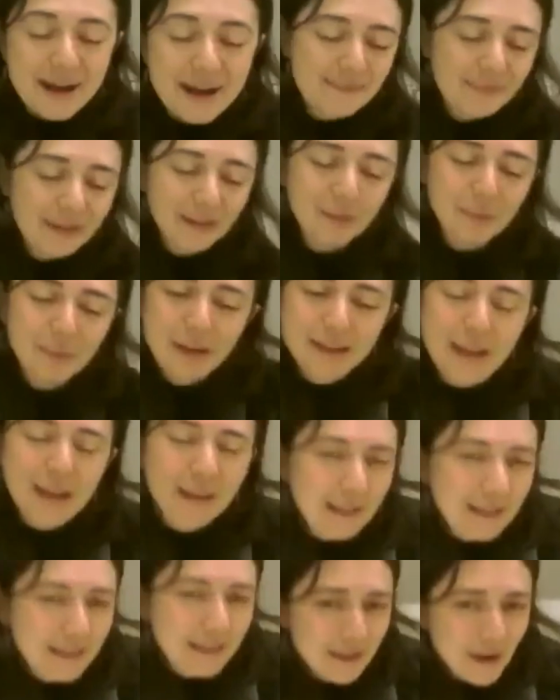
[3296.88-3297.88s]
It's with
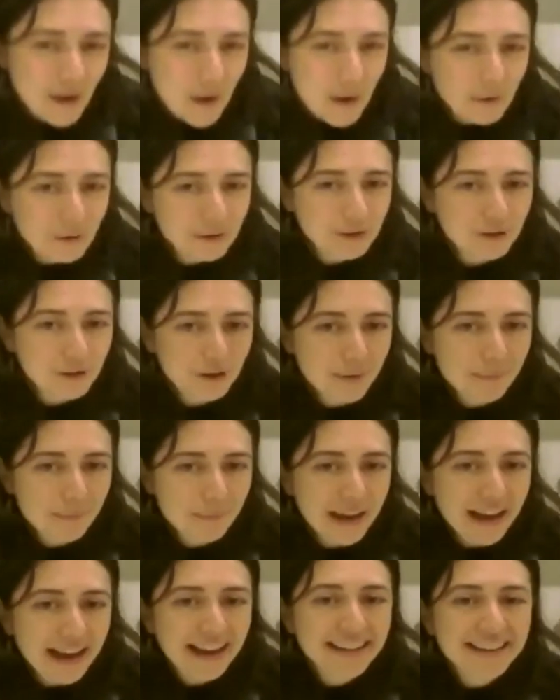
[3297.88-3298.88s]
Linda Ostrom
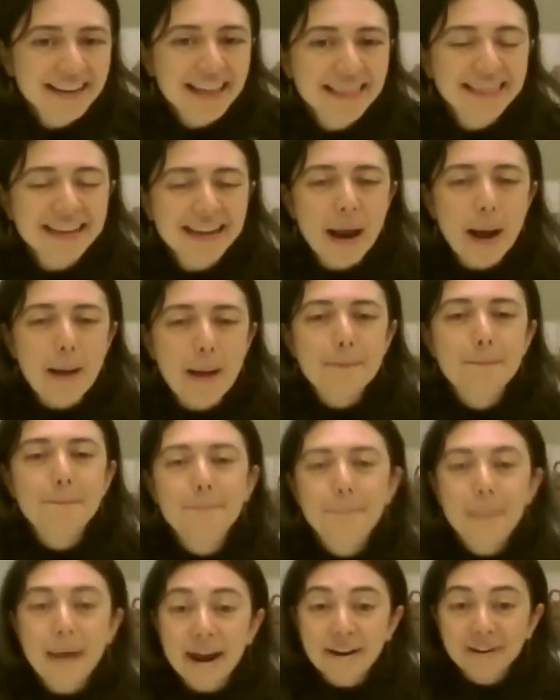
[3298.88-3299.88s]
in the
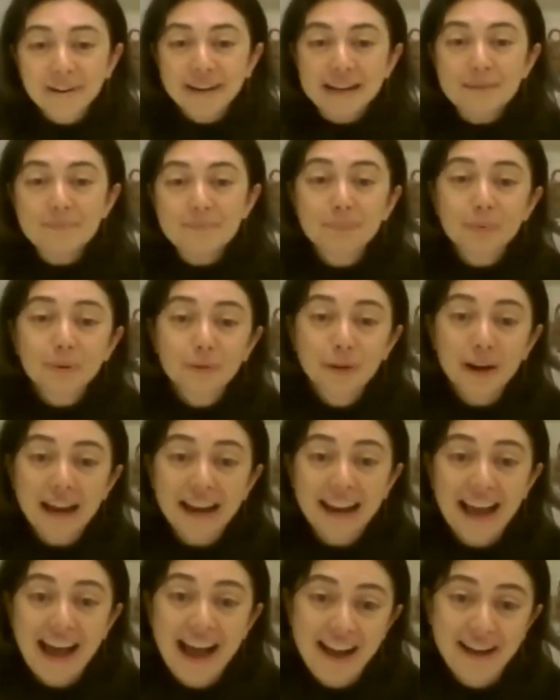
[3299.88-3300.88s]
Berry Brick
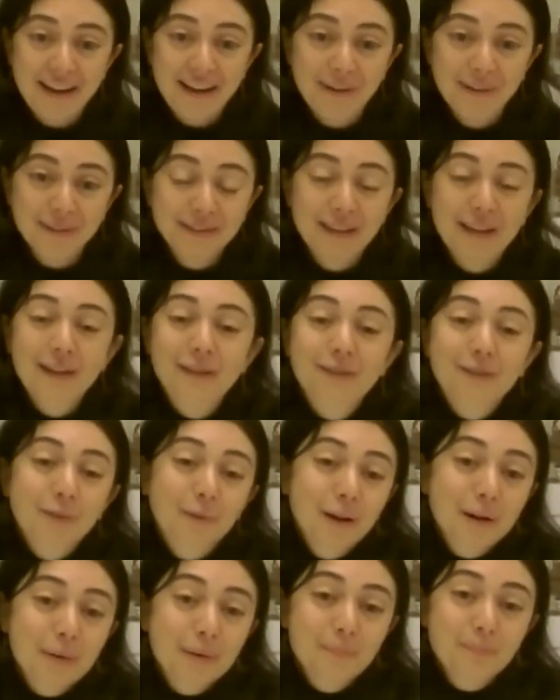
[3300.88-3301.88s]
House, a
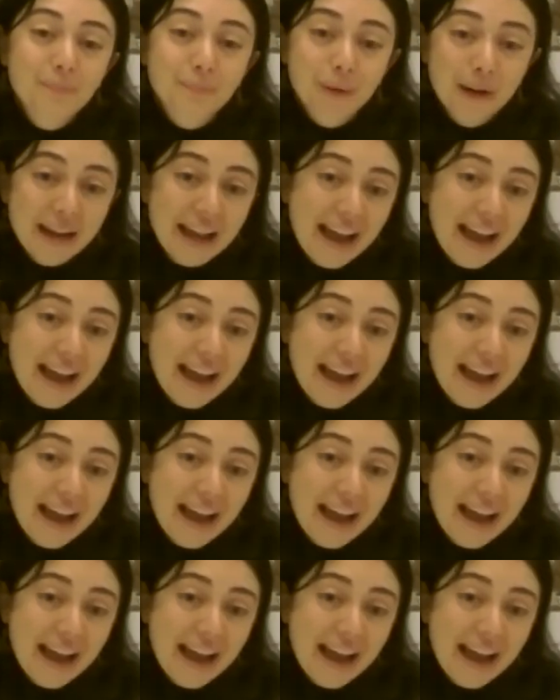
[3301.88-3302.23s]
historic brick